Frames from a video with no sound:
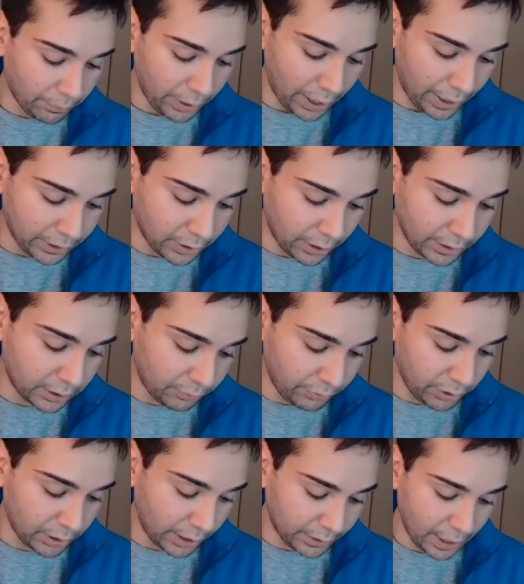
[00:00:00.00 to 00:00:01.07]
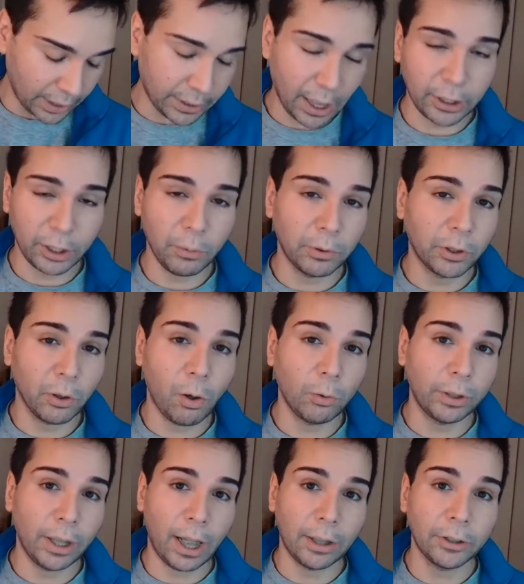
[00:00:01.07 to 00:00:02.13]
It does feel like that's actually what they're
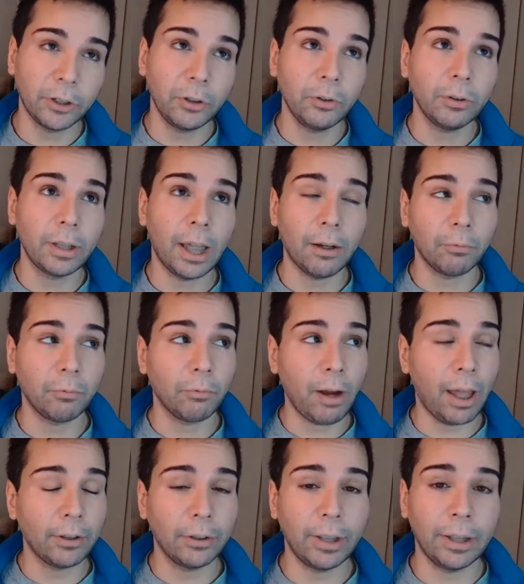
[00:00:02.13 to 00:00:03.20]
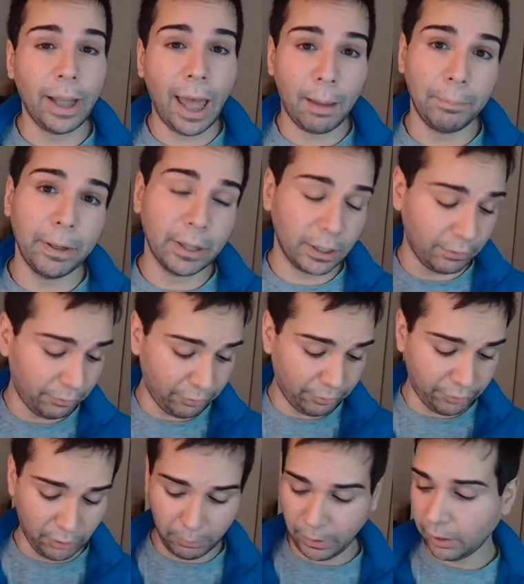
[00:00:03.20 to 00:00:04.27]
holding on to rather than happiness and
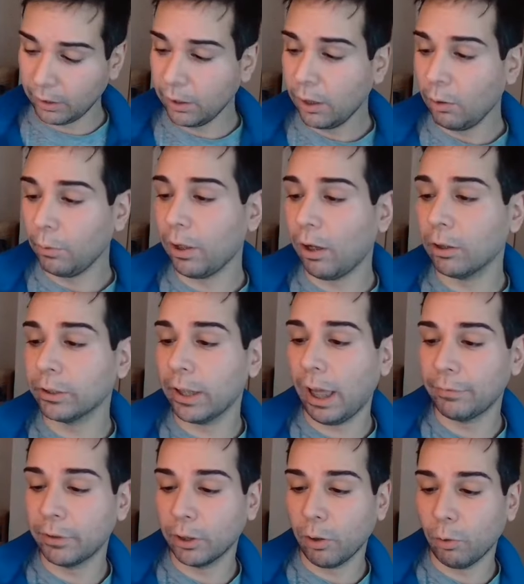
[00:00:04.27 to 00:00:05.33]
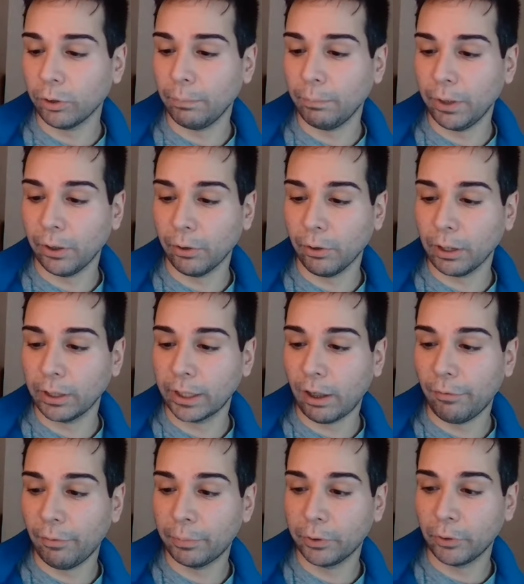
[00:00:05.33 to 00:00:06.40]
fulfillment. We also have the golden mirror,
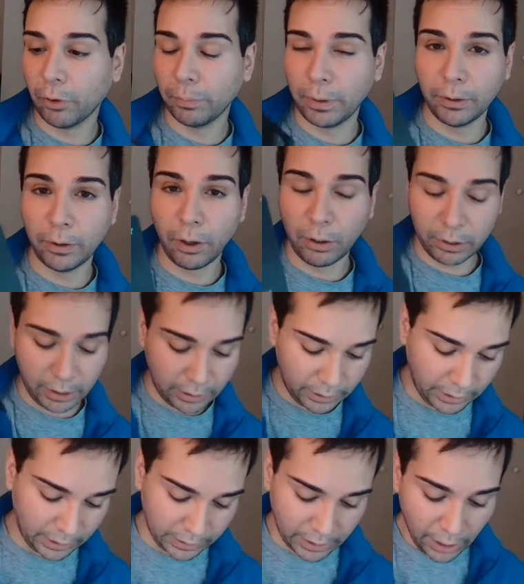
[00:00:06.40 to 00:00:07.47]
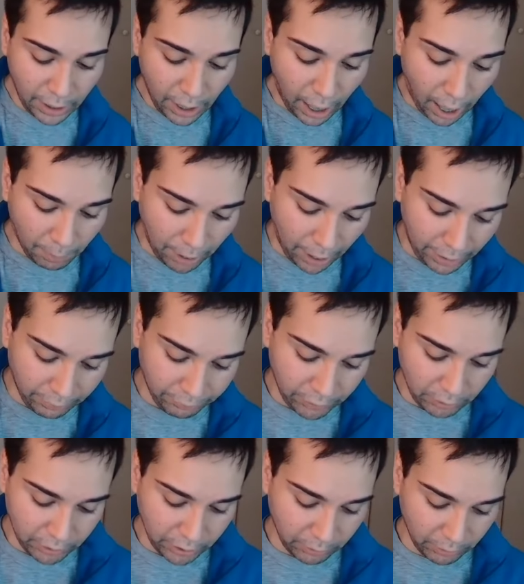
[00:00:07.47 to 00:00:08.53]
self-absorbed and narcissist. I
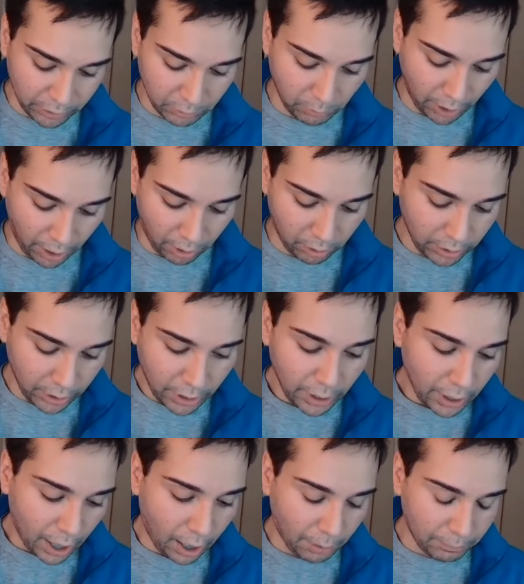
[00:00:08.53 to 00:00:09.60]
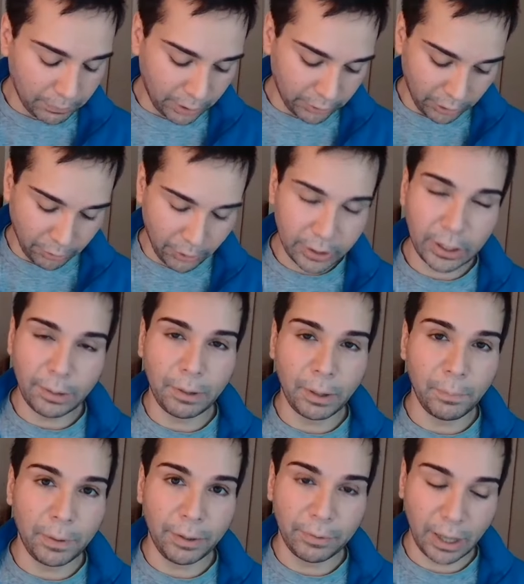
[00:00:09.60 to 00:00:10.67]
feel here as well that there is a limiting
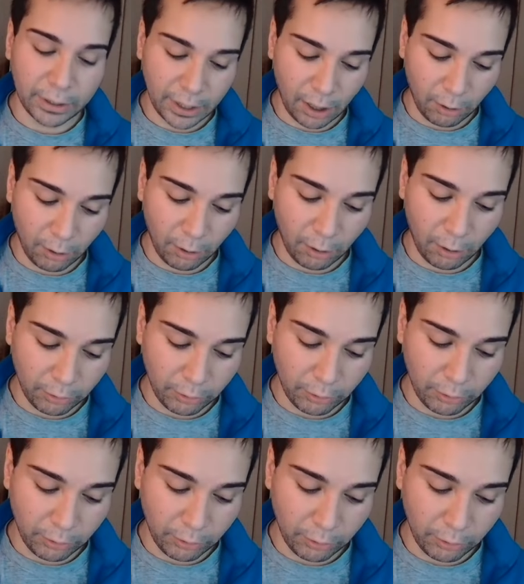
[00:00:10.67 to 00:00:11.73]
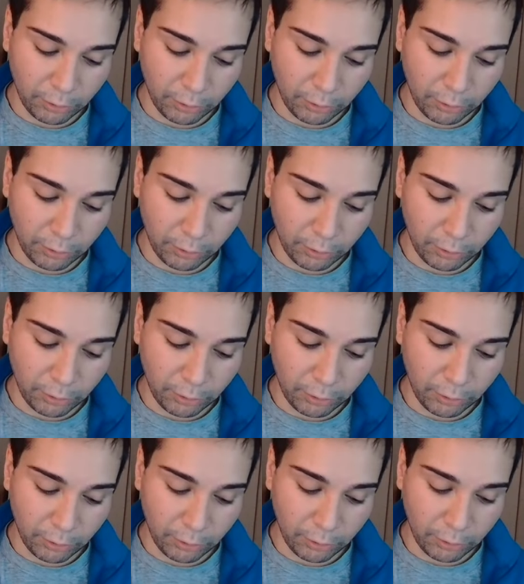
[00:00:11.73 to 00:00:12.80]
belief that's helped. Of course, their
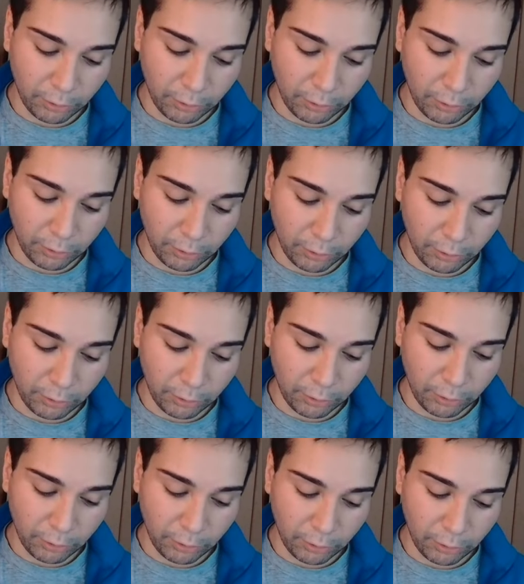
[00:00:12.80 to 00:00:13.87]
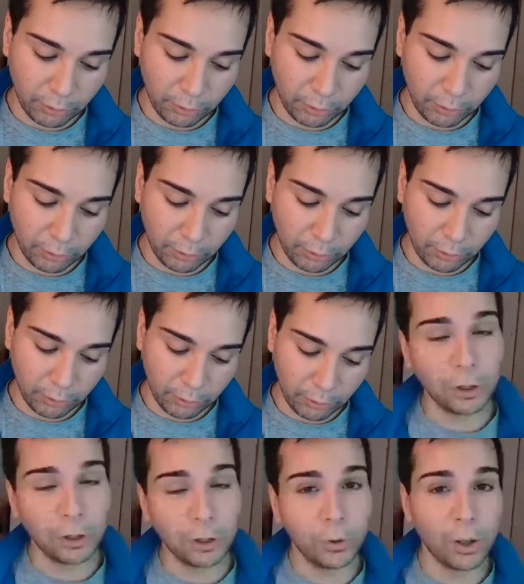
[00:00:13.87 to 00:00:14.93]
happiness, they're being selfish. That is
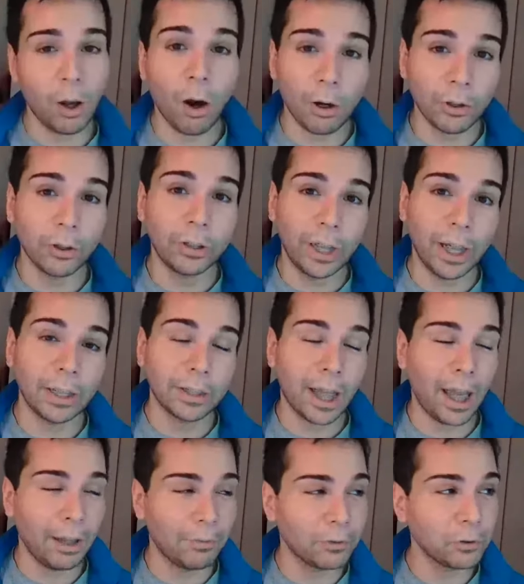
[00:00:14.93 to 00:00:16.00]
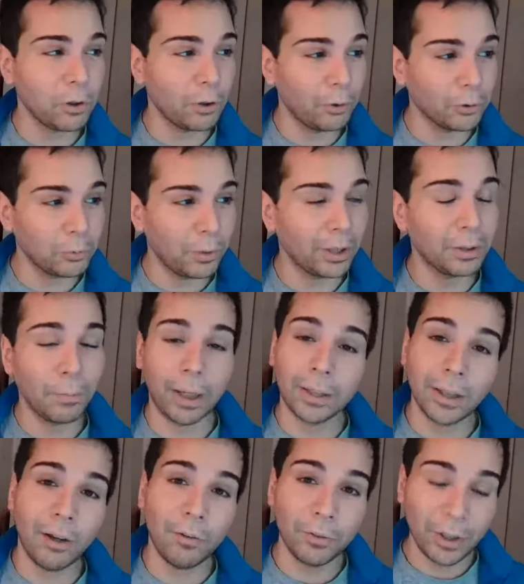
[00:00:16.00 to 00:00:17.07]
actually one of the harder things I have struggled with
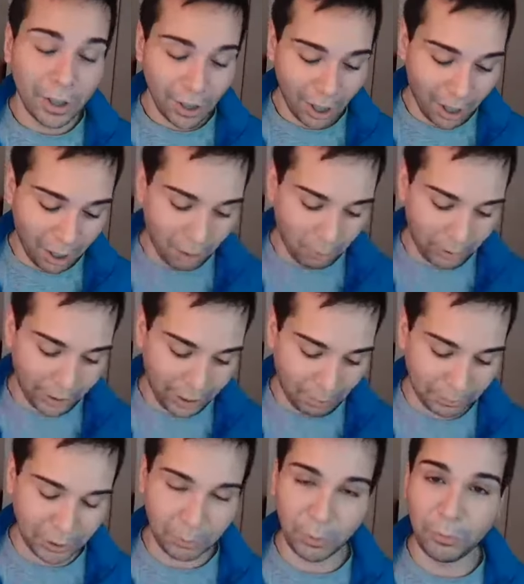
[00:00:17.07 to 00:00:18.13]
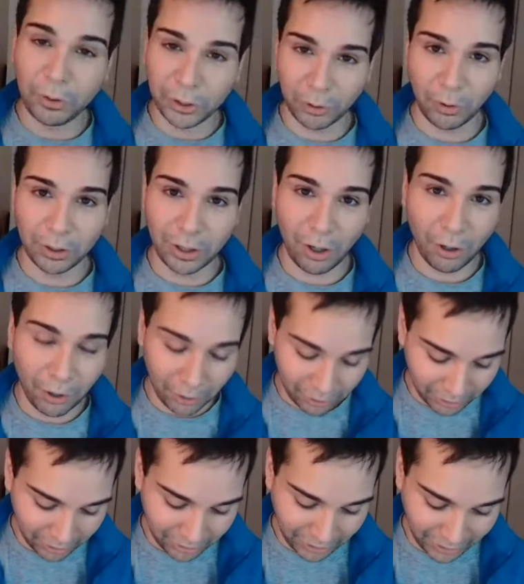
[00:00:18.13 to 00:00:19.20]
myself when it comes to moving towards
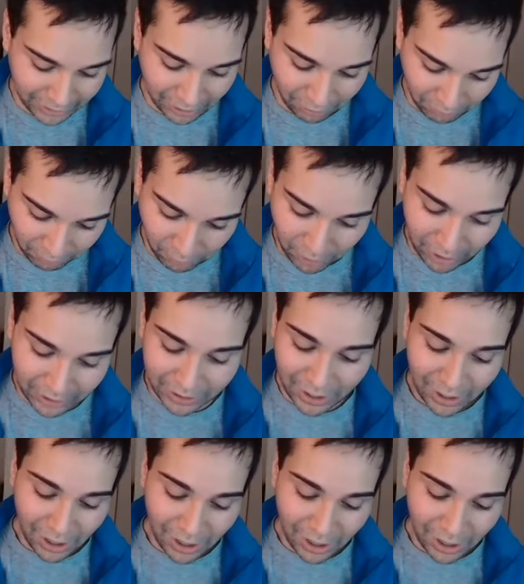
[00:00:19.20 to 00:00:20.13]
the things that are for us.